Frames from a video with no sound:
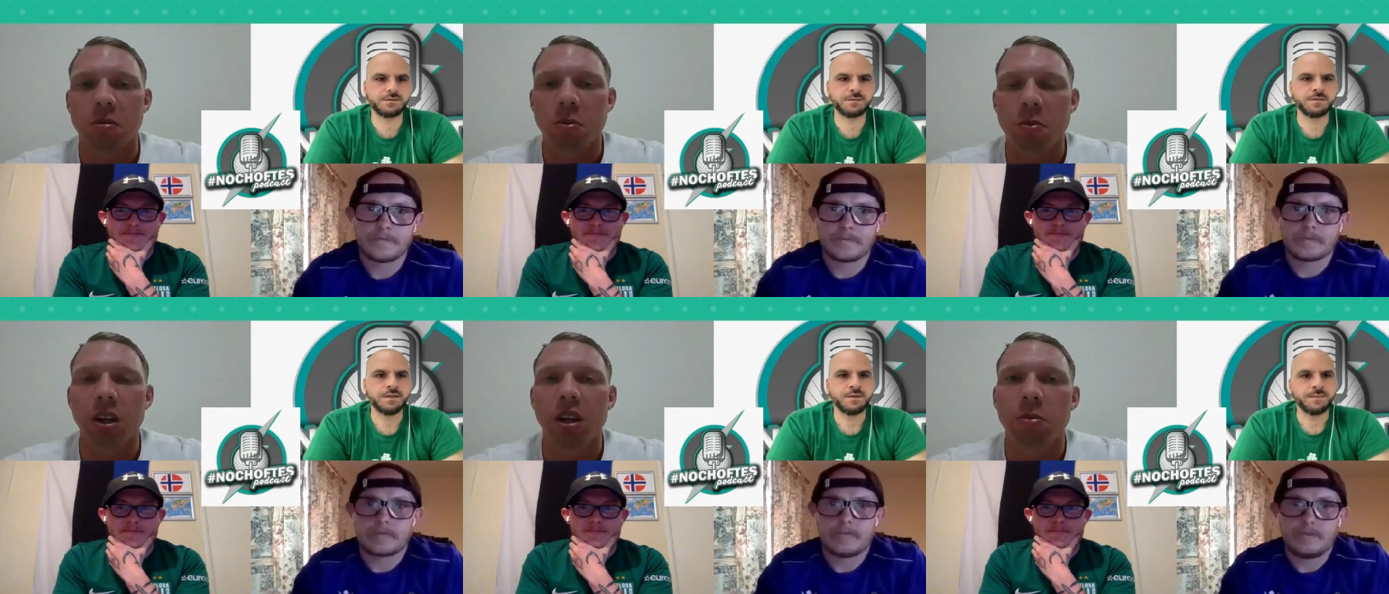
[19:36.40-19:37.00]

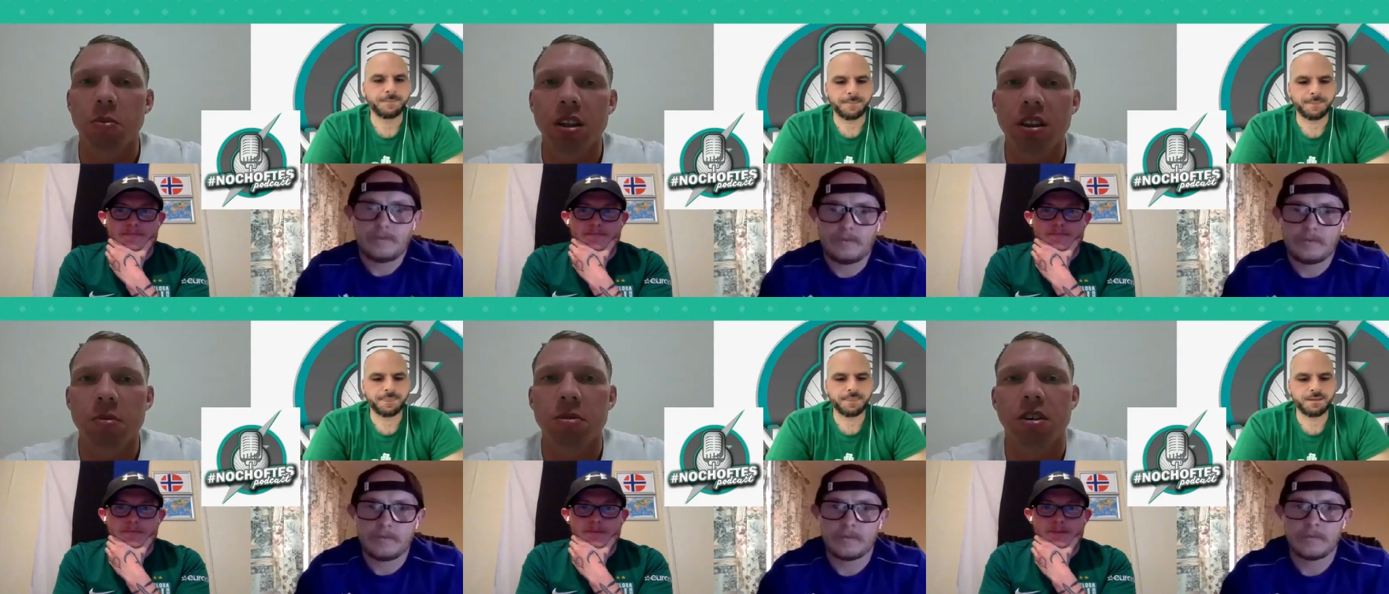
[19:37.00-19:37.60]
Speaker 1: many many
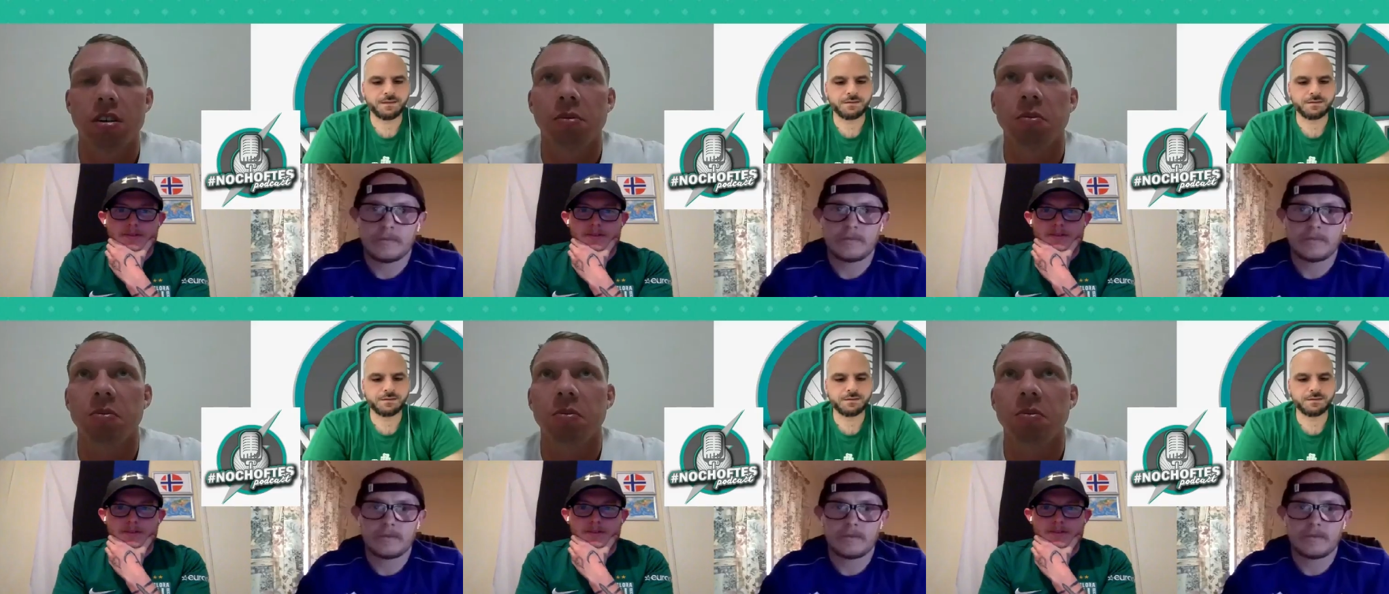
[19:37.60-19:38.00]
teams are